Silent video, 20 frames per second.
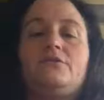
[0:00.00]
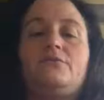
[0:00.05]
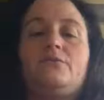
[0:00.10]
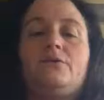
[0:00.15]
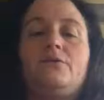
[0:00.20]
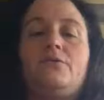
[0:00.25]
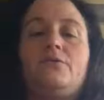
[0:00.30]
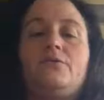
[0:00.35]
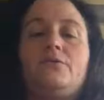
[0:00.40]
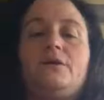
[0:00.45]
of the
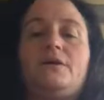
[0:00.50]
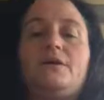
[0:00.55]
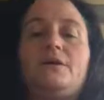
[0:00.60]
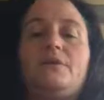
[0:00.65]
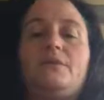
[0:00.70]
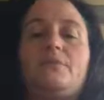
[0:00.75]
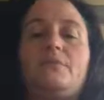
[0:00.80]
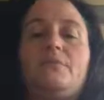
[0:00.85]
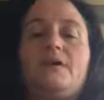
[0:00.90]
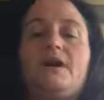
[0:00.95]
row, and
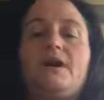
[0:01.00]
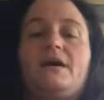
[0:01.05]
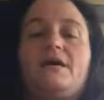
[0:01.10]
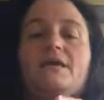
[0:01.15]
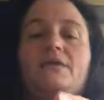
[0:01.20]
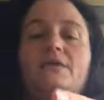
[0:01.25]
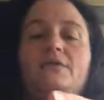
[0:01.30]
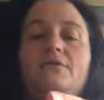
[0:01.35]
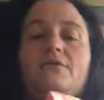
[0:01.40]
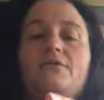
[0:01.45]
I go back
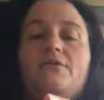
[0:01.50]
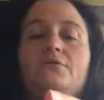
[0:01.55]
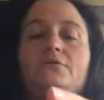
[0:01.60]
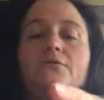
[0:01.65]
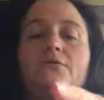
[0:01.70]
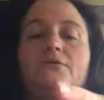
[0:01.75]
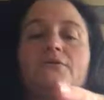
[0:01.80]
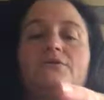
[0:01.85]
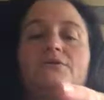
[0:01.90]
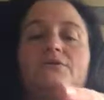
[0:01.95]

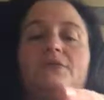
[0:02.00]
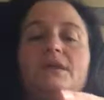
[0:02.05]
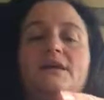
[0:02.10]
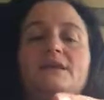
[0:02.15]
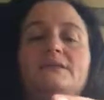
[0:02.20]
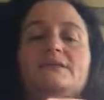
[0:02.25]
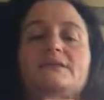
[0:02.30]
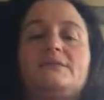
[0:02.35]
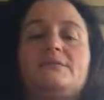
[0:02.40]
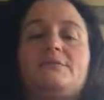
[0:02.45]
here to the
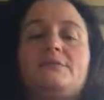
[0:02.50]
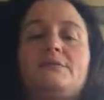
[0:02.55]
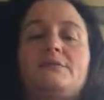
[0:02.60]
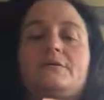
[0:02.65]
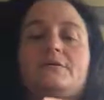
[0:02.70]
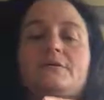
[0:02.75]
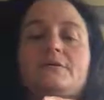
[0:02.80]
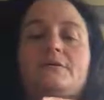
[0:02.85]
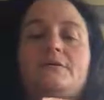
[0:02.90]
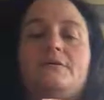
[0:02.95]
next
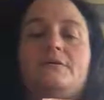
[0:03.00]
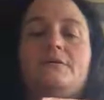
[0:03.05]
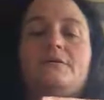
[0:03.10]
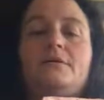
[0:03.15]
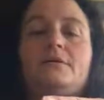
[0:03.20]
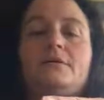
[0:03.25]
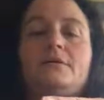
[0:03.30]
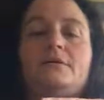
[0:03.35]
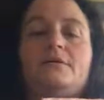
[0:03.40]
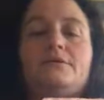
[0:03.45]

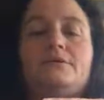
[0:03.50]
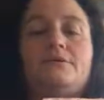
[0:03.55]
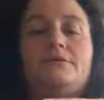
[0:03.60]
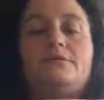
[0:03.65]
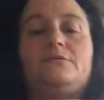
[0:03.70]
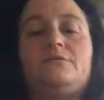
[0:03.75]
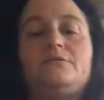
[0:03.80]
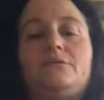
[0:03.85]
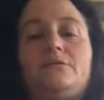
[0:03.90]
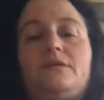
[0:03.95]

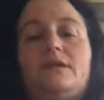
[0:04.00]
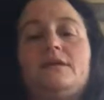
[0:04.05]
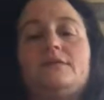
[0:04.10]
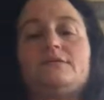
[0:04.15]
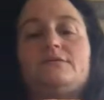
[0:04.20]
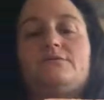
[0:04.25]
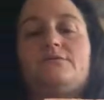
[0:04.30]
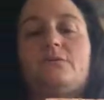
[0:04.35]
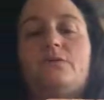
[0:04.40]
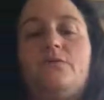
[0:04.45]
to the
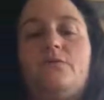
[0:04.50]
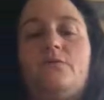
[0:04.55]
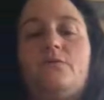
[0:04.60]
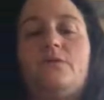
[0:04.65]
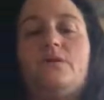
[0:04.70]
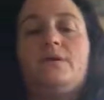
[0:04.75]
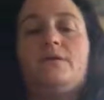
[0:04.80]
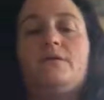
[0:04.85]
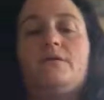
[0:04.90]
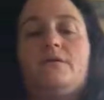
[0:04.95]
next
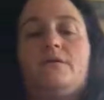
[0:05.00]
row,